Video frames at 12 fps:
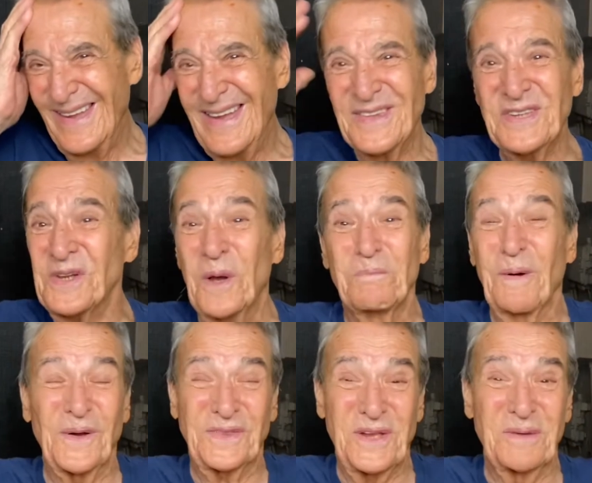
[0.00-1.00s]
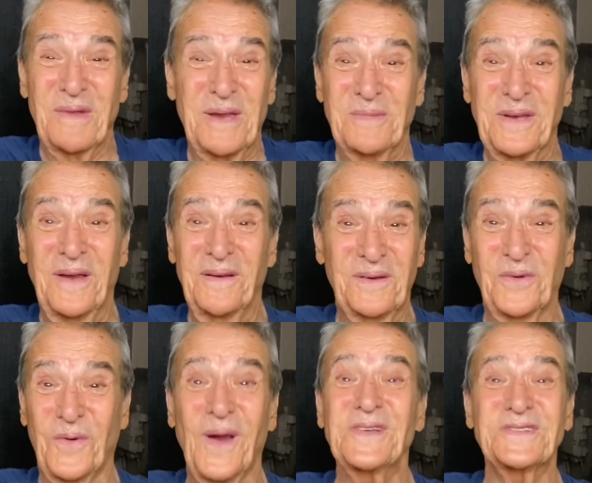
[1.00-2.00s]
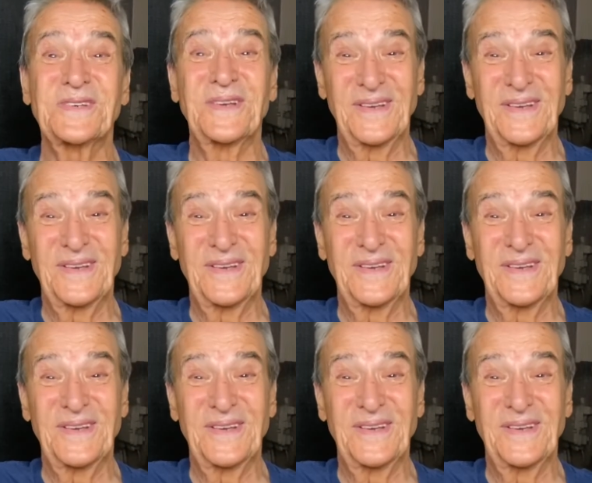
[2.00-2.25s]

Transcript: this whole bird thing made me crazy.